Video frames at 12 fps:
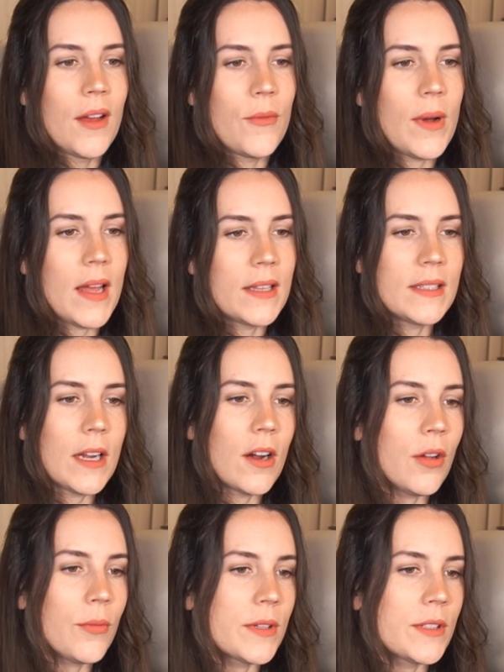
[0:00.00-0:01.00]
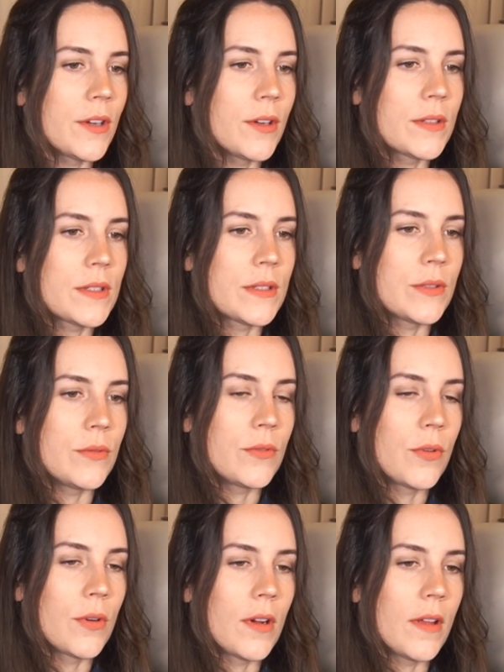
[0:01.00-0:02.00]
When Geralt returns to
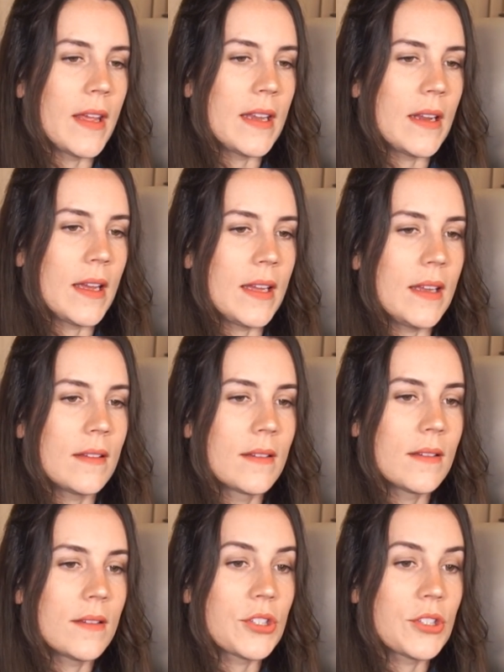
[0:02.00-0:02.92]
Coral that night,